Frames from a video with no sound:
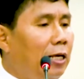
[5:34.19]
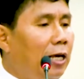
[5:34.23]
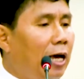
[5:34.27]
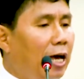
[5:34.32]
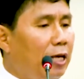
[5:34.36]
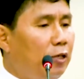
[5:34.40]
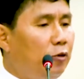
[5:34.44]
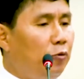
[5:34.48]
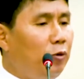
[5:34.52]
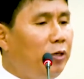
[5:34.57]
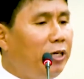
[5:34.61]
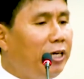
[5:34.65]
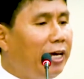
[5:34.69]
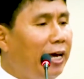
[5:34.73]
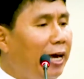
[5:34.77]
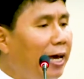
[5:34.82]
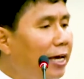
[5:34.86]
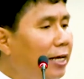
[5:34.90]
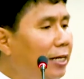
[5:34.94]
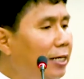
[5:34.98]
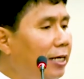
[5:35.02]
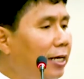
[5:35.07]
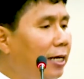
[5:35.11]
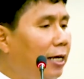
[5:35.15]
a sweet
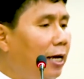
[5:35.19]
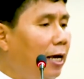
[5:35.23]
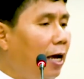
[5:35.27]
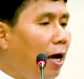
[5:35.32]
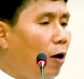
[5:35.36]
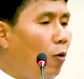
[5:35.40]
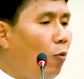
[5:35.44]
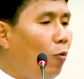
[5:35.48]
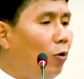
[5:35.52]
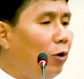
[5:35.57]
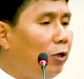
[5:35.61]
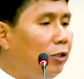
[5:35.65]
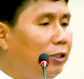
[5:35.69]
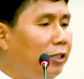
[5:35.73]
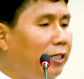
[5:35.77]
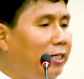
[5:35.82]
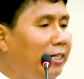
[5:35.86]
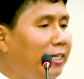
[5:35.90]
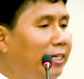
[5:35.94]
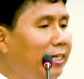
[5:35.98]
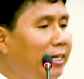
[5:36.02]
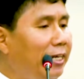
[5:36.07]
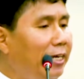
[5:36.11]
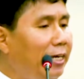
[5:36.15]
cake, a water
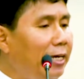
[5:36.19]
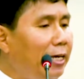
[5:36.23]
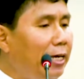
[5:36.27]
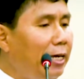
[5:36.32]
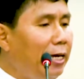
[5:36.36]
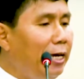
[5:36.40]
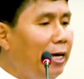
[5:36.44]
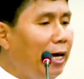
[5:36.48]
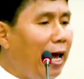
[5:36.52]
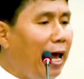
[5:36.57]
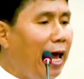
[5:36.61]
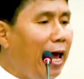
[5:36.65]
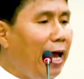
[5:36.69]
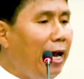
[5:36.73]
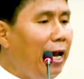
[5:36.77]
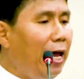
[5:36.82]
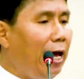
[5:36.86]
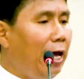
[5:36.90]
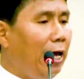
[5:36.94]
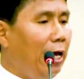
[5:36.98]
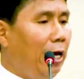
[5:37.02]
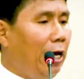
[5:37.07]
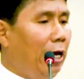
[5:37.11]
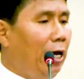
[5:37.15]
lily,
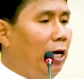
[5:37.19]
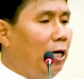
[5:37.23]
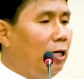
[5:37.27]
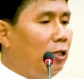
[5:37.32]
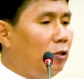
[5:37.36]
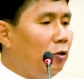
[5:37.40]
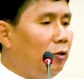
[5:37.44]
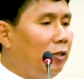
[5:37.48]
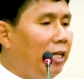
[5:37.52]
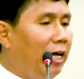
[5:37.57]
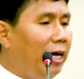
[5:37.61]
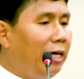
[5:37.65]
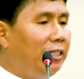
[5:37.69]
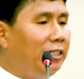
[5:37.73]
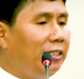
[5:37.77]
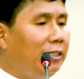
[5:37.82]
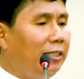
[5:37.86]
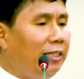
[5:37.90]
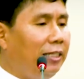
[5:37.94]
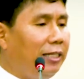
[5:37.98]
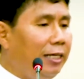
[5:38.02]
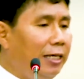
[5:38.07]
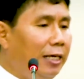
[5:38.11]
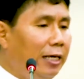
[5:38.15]
and so
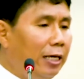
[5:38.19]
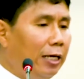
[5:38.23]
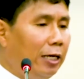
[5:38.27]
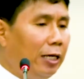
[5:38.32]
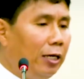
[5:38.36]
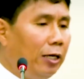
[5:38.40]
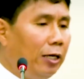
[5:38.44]
that the